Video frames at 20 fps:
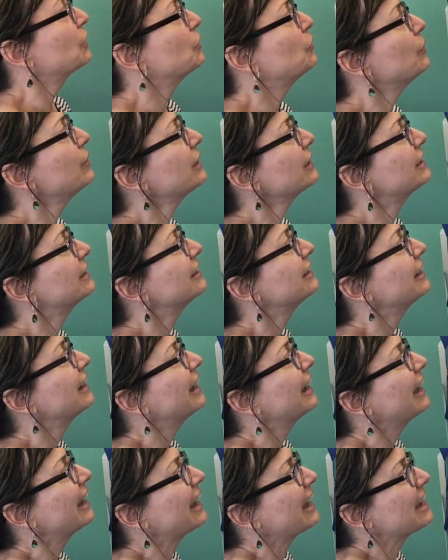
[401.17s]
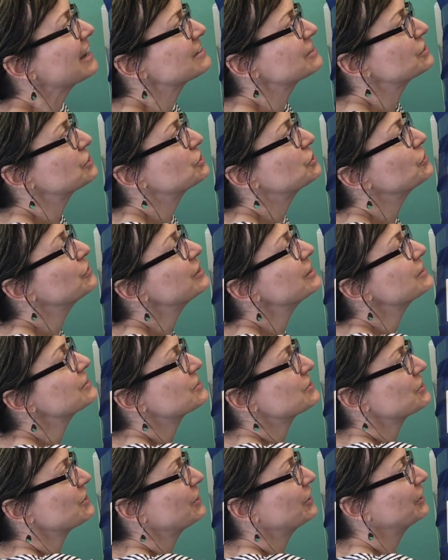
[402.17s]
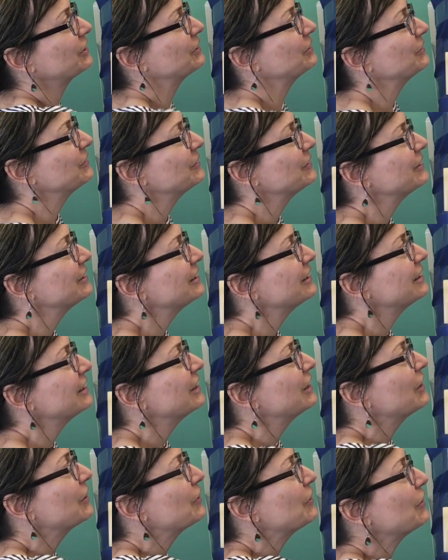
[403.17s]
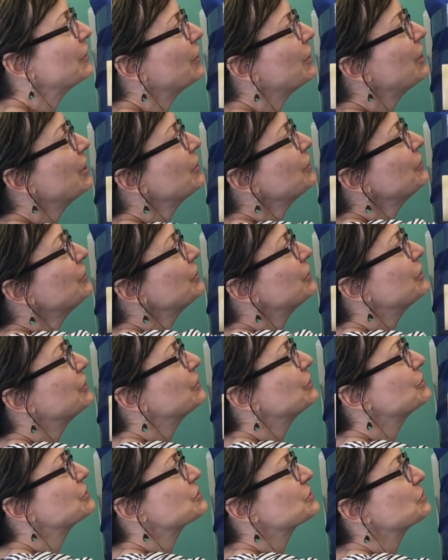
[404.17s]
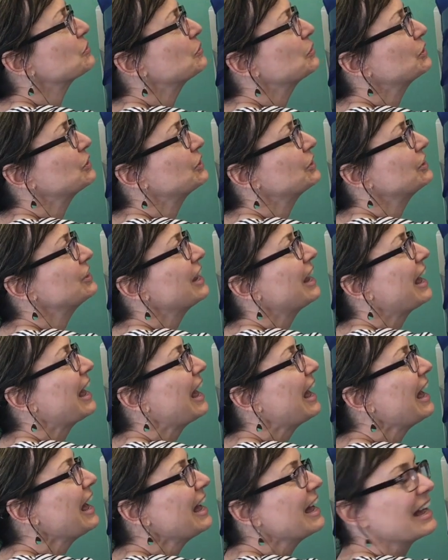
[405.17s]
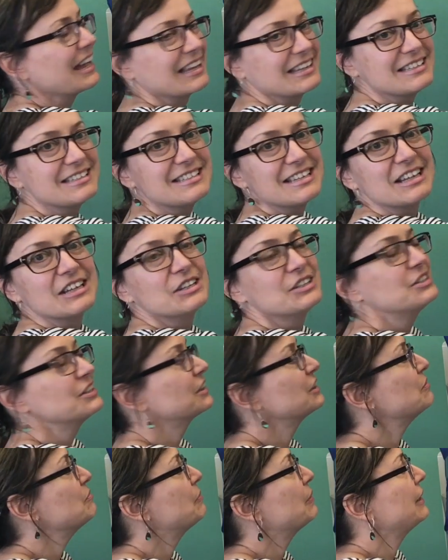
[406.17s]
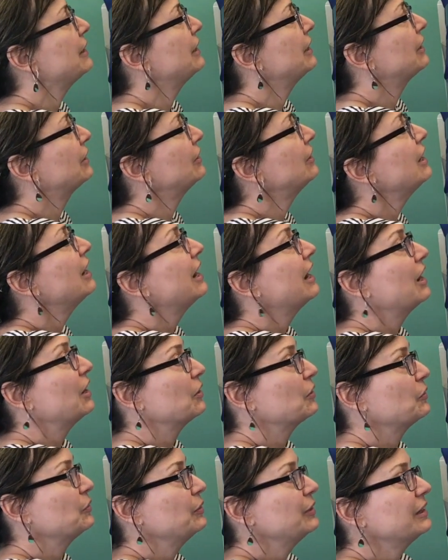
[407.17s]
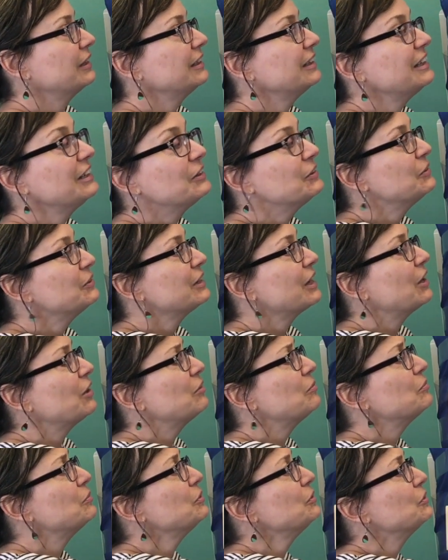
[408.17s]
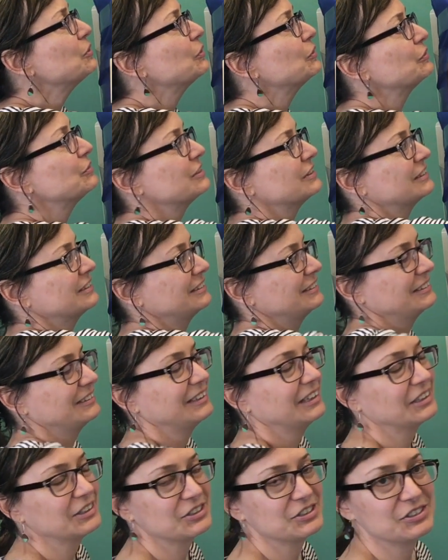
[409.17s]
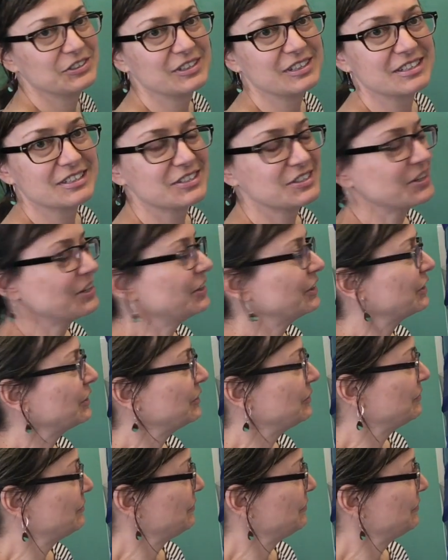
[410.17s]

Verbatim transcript: Quick as a shooting star. The author used the word as to compare how quickly Hoot Owl moved like a shooting star.